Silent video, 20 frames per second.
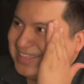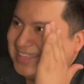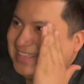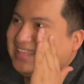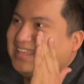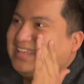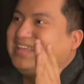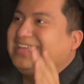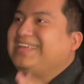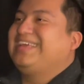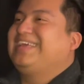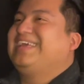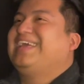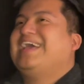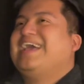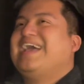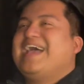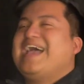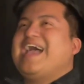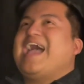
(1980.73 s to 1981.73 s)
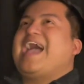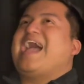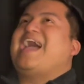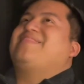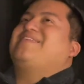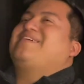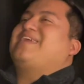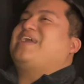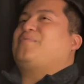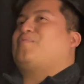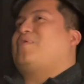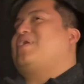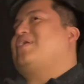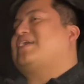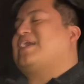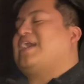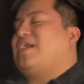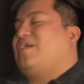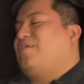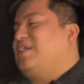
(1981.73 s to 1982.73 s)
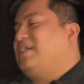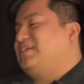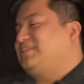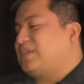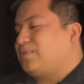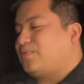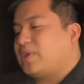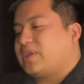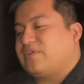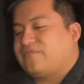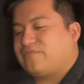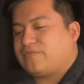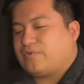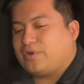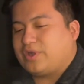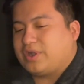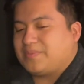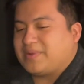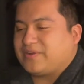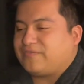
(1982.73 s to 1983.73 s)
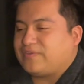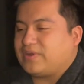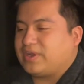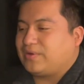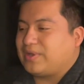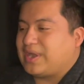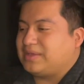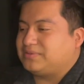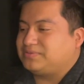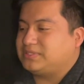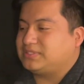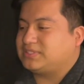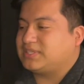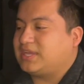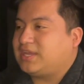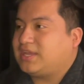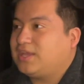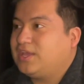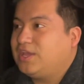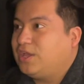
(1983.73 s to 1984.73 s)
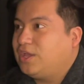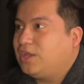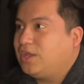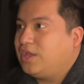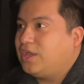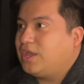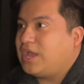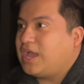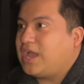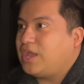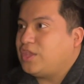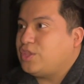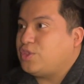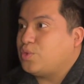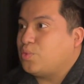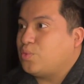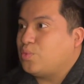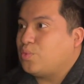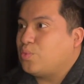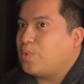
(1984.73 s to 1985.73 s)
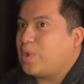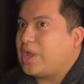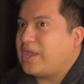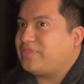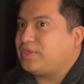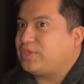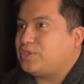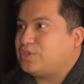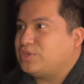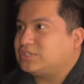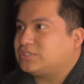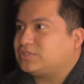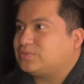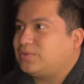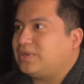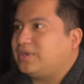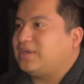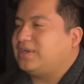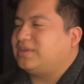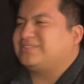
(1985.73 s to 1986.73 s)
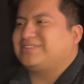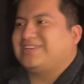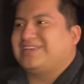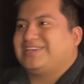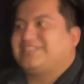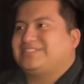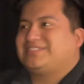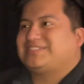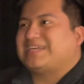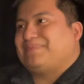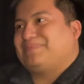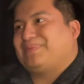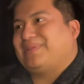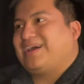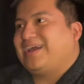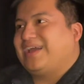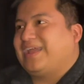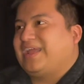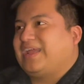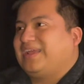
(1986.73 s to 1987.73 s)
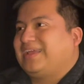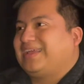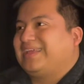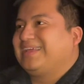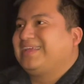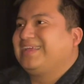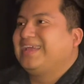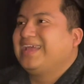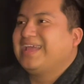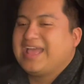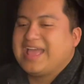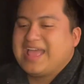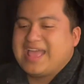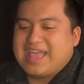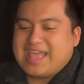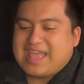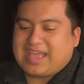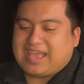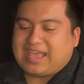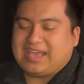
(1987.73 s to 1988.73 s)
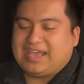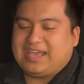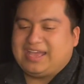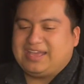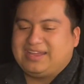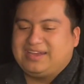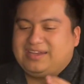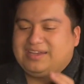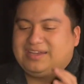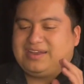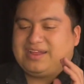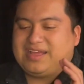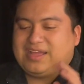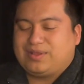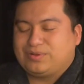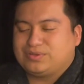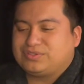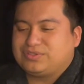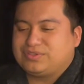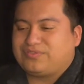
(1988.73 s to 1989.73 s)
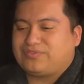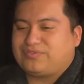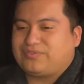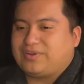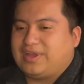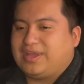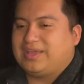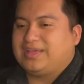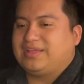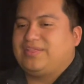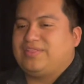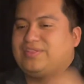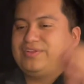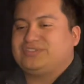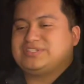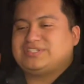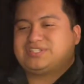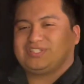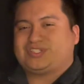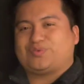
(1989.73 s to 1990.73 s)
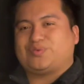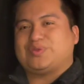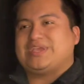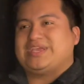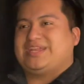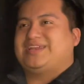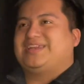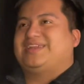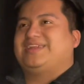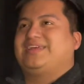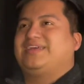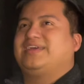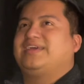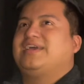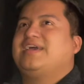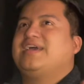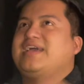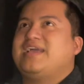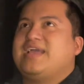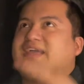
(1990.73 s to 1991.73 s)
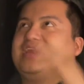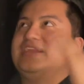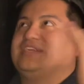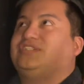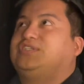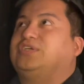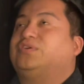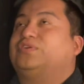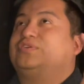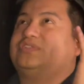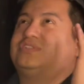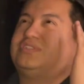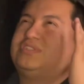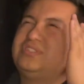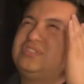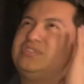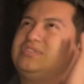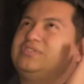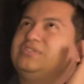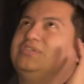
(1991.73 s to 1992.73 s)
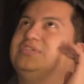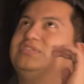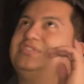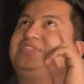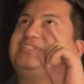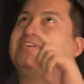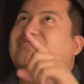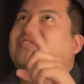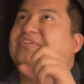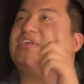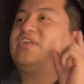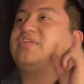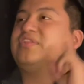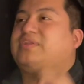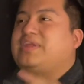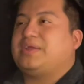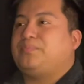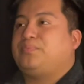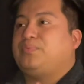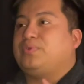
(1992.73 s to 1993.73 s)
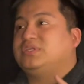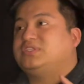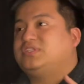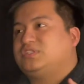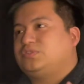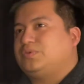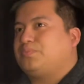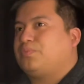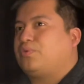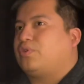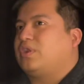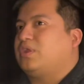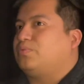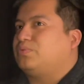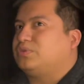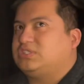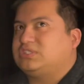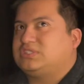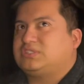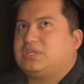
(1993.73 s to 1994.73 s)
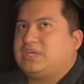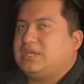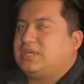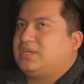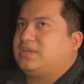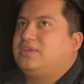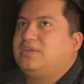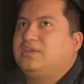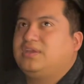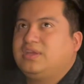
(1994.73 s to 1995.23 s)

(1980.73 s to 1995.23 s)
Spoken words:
And then I walk out. I start walking forward. And my friend grabs me. He's like, I think you just won. And I was like, stop lying. And I go to the front and there's a screen and it shows 7 out of 9 precincts reporting, which is like,